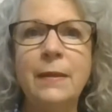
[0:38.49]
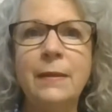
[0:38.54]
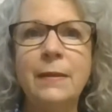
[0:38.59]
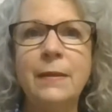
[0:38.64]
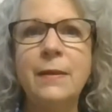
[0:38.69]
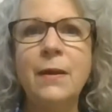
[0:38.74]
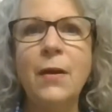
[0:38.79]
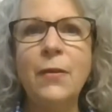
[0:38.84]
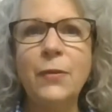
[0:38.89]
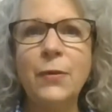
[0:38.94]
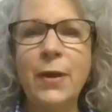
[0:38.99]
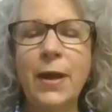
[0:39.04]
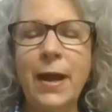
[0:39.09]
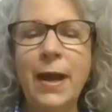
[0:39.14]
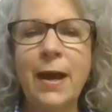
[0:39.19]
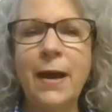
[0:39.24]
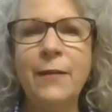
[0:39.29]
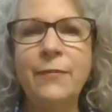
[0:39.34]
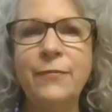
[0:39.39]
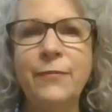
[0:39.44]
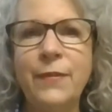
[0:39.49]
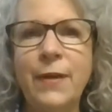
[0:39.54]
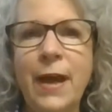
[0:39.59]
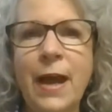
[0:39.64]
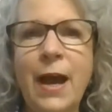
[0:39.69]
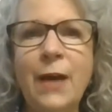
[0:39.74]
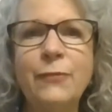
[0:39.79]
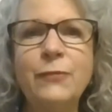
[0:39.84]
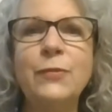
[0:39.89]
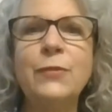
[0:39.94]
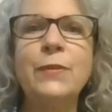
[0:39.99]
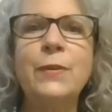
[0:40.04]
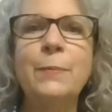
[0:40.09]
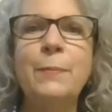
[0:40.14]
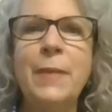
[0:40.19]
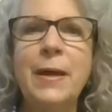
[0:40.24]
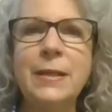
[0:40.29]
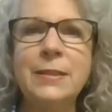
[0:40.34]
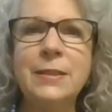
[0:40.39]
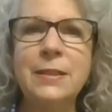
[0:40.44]
The other half after the
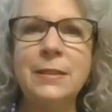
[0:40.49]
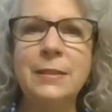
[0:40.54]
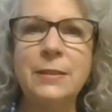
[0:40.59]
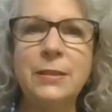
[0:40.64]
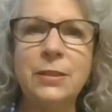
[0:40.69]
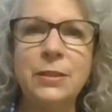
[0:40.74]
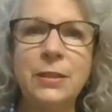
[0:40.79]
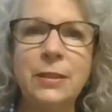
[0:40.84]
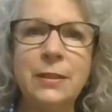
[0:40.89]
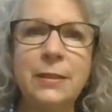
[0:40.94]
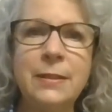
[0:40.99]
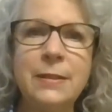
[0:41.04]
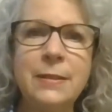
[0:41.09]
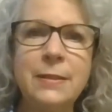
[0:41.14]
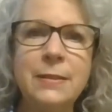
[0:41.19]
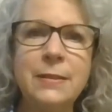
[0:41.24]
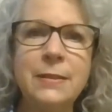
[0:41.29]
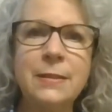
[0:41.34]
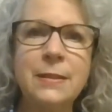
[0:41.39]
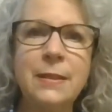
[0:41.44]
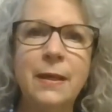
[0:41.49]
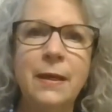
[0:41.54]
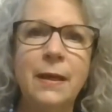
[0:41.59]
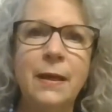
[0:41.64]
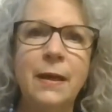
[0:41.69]
message is